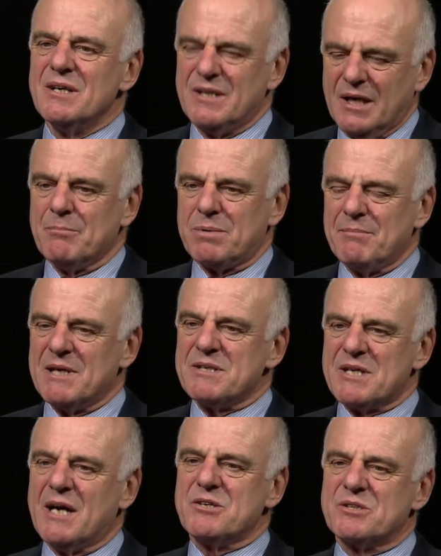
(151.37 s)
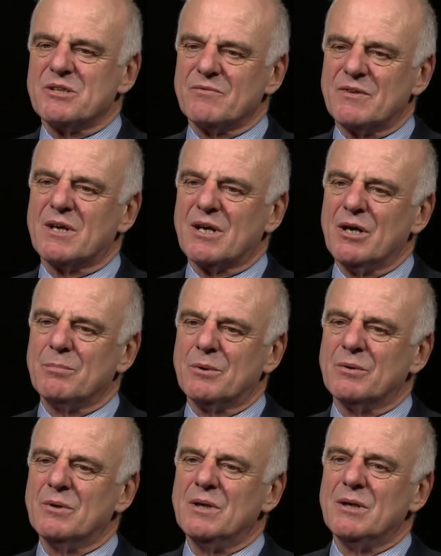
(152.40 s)
the implementation of the
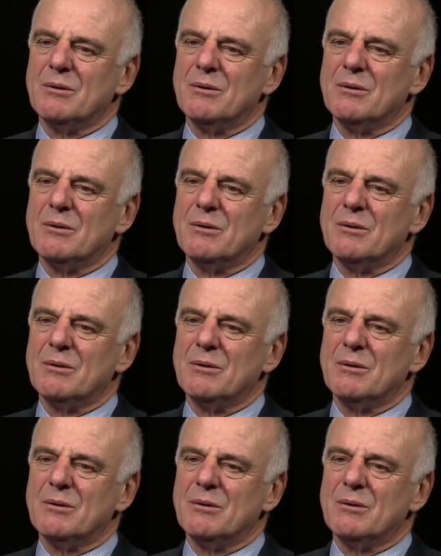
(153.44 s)
Global